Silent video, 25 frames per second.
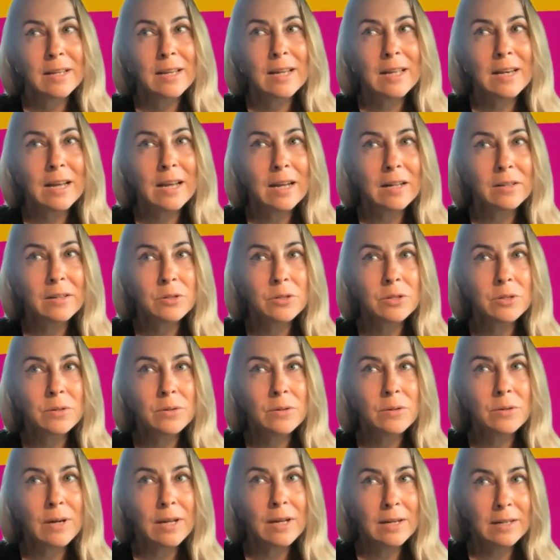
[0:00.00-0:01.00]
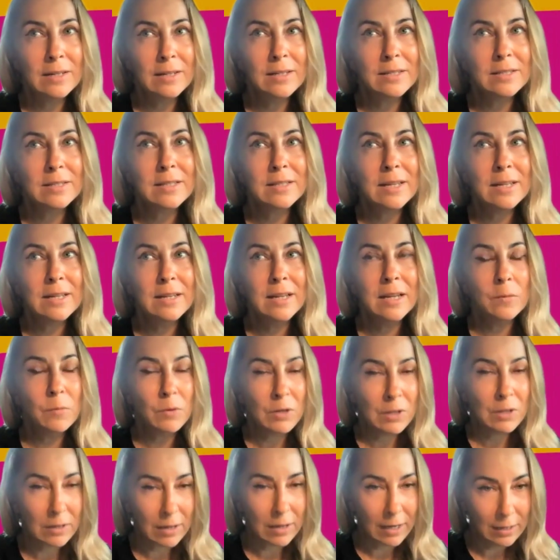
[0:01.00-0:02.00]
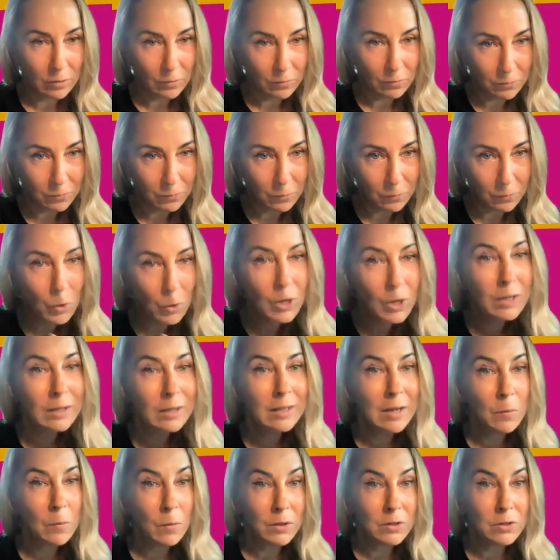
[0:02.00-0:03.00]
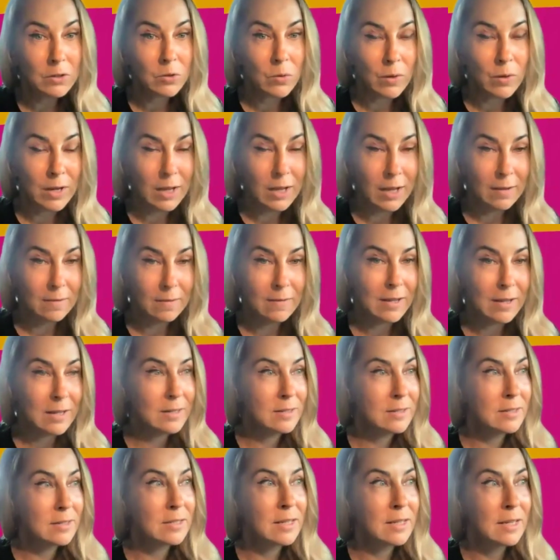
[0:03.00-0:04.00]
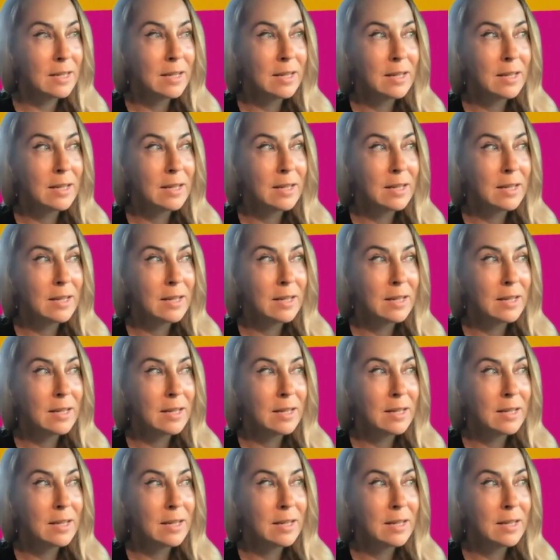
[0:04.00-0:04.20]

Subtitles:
and also an understanding what kind of world I want to live. And